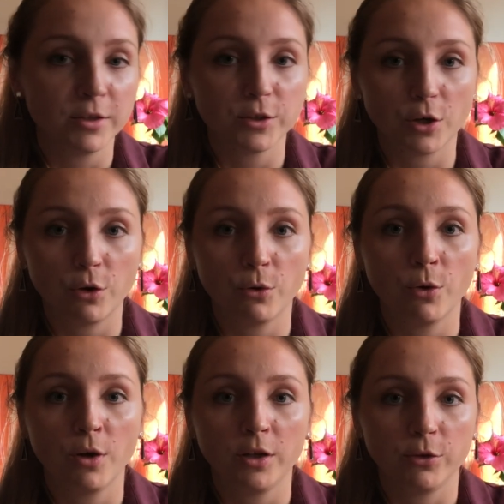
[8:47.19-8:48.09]
so
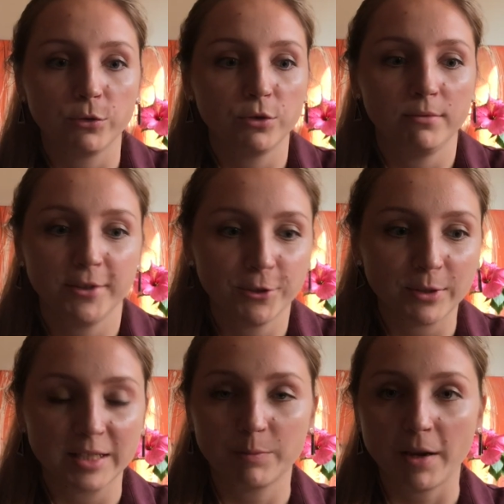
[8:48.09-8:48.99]
you don't
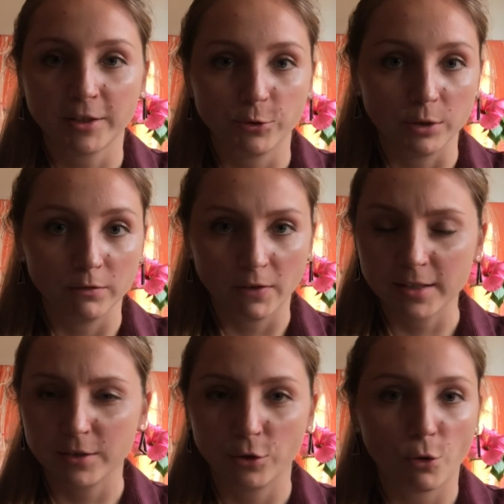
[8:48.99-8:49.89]
expect to
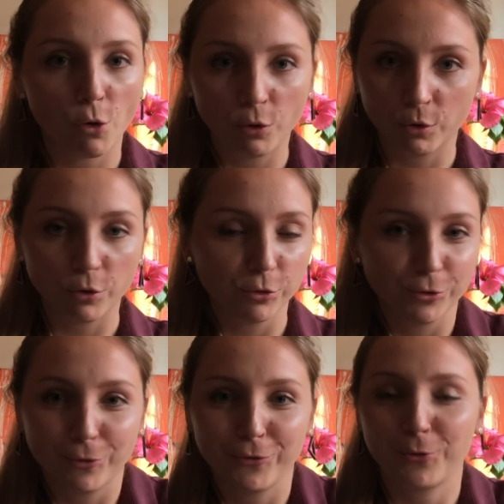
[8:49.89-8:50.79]
invest all
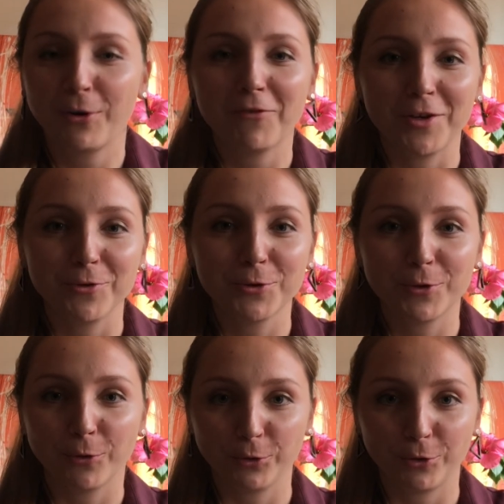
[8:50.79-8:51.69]
of your revenues
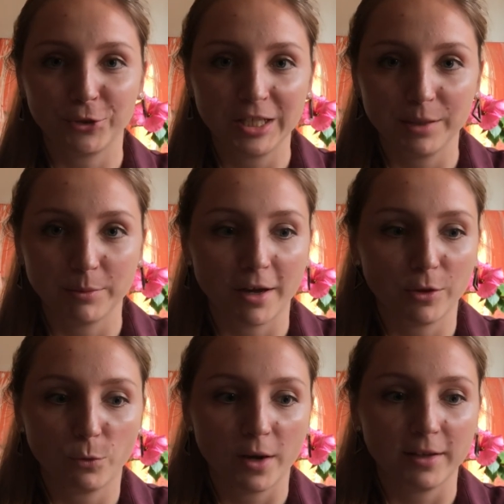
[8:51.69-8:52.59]
on your team,
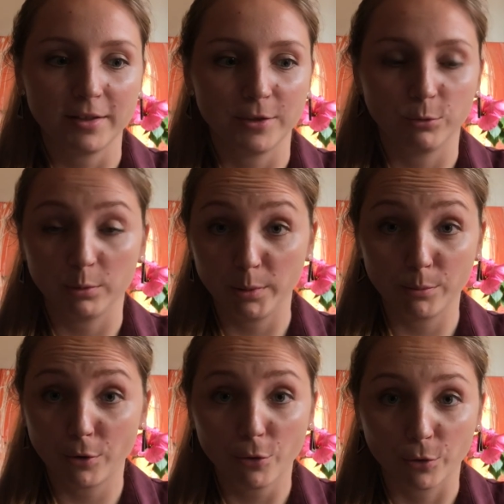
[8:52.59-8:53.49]
otherwise you will be
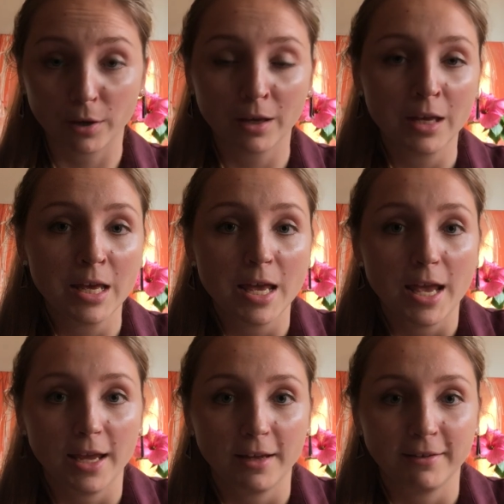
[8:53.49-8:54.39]
broke,
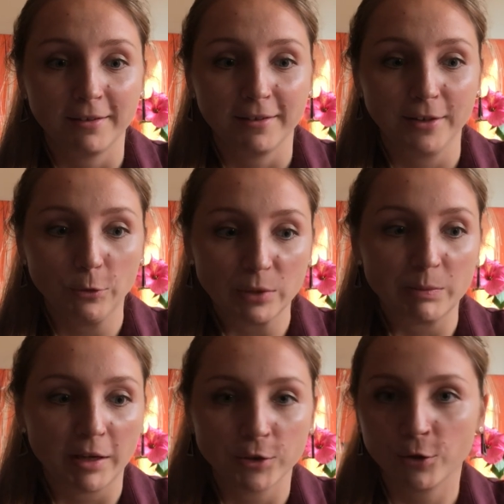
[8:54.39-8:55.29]
and you
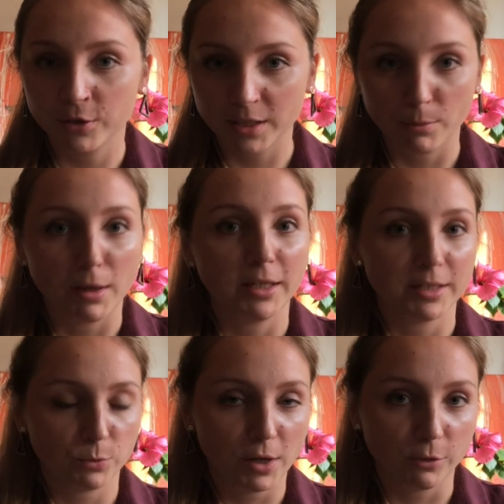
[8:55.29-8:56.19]
expect to earn some money
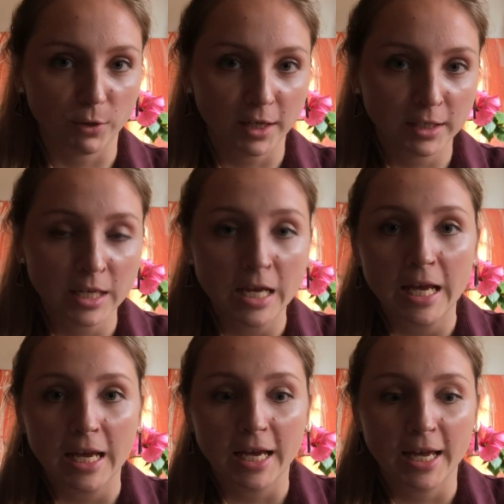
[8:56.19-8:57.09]
as well, right?
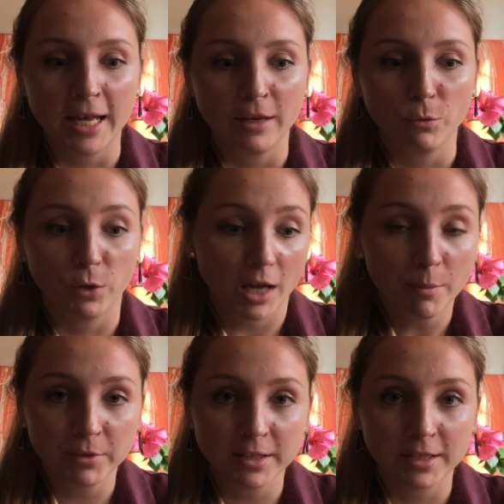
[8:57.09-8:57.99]
And what
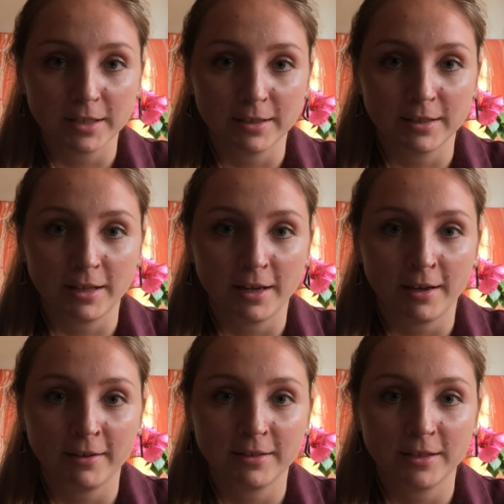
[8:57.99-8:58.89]
happens is
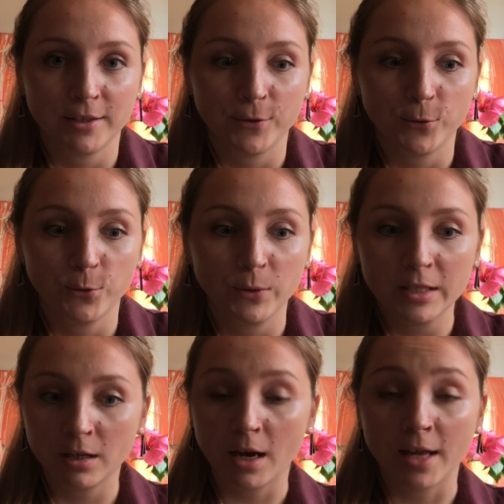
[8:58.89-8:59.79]
that you
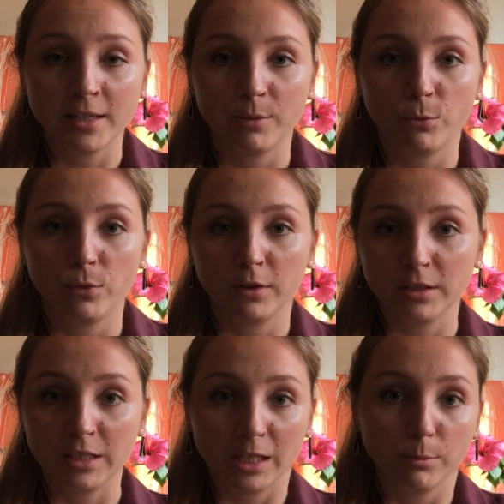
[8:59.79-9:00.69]
either end up with a
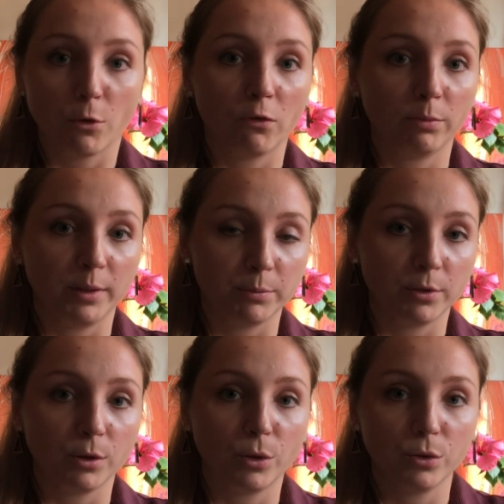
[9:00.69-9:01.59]
team of
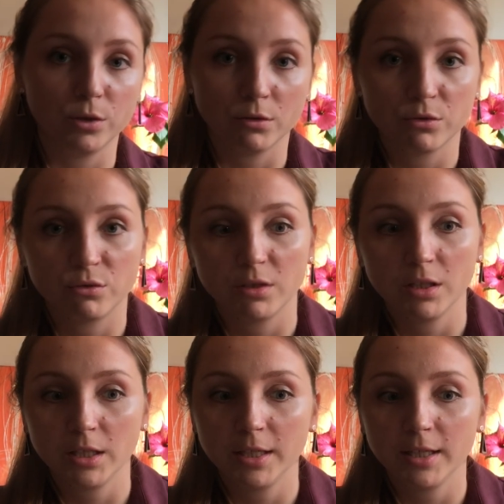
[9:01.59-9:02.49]
people who don't
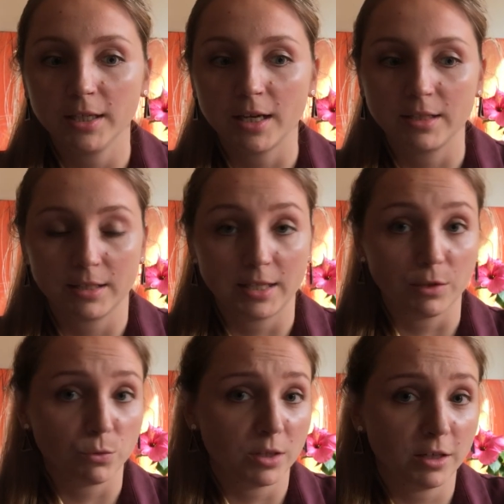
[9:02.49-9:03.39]
really understand
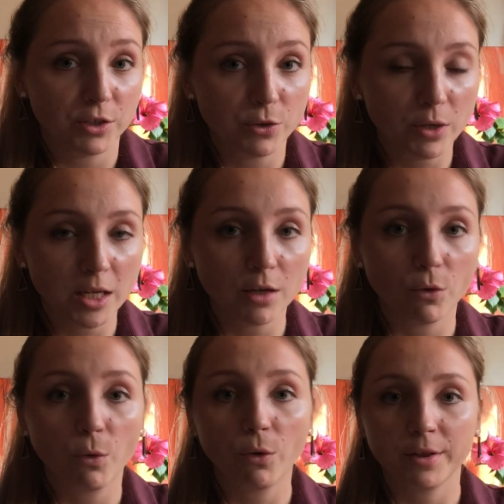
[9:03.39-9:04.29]
what they are doing,
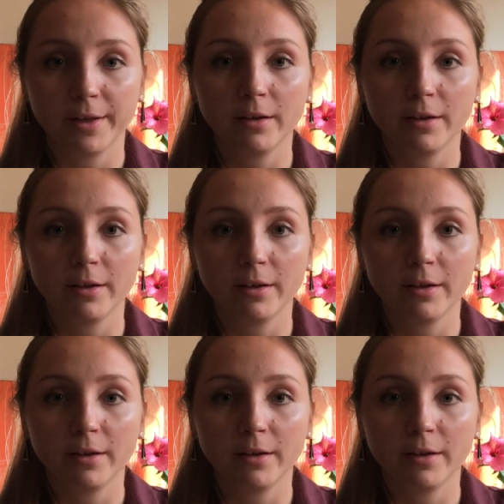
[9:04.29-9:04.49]
or they